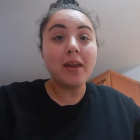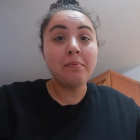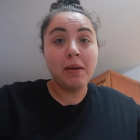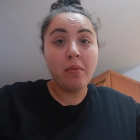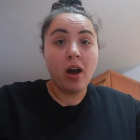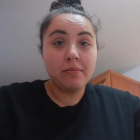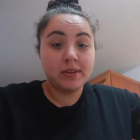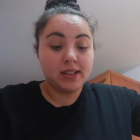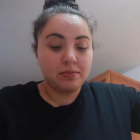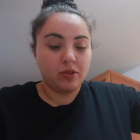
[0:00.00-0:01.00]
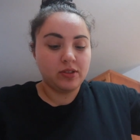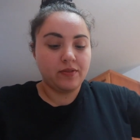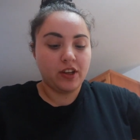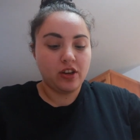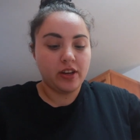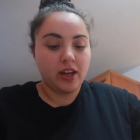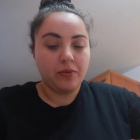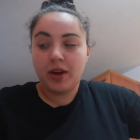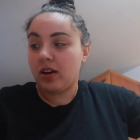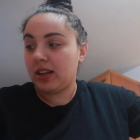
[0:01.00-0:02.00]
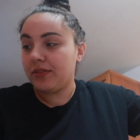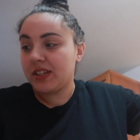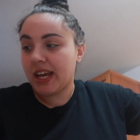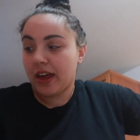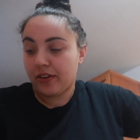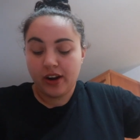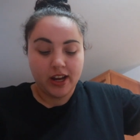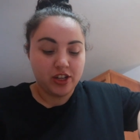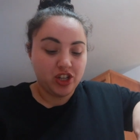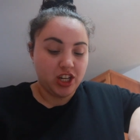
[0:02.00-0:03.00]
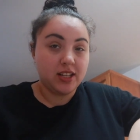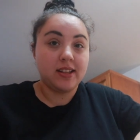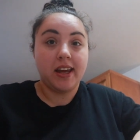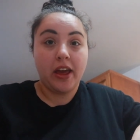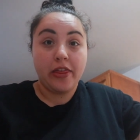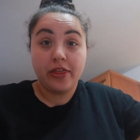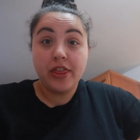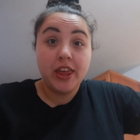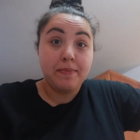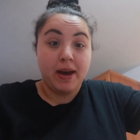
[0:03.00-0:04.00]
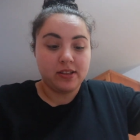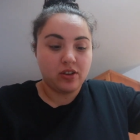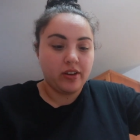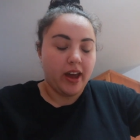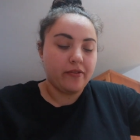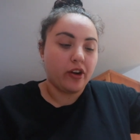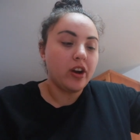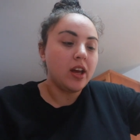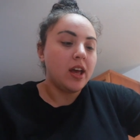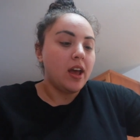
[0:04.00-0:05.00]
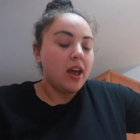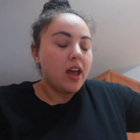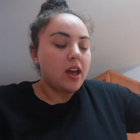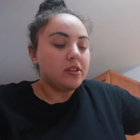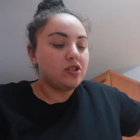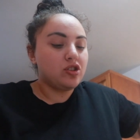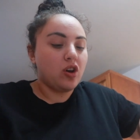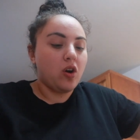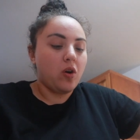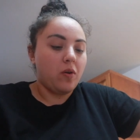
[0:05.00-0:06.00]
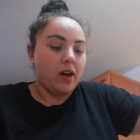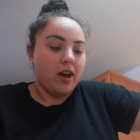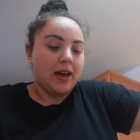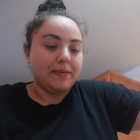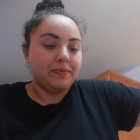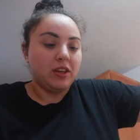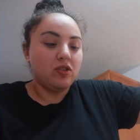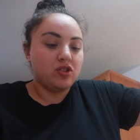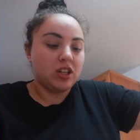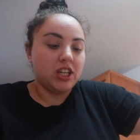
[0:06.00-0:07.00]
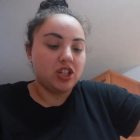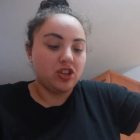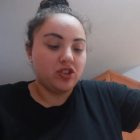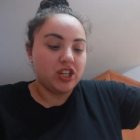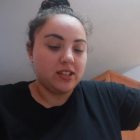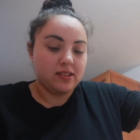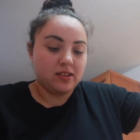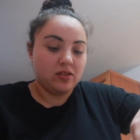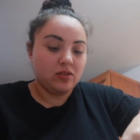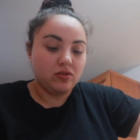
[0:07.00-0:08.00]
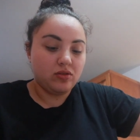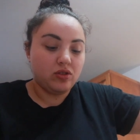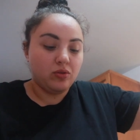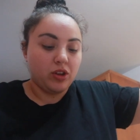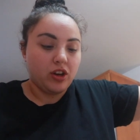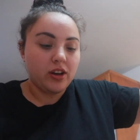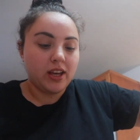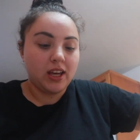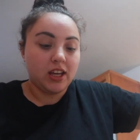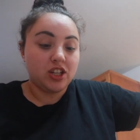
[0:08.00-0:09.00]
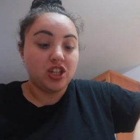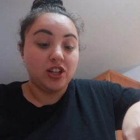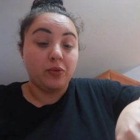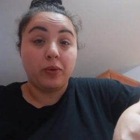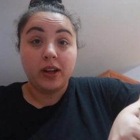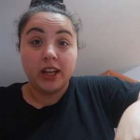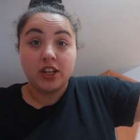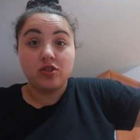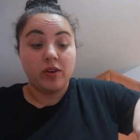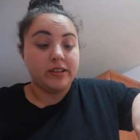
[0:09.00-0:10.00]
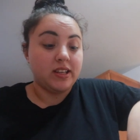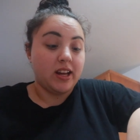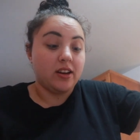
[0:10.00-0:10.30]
my mom does most of the cooking. We all live together and she's like the best cook ever. So um, usually she'll just do the cooking because she really enjoys it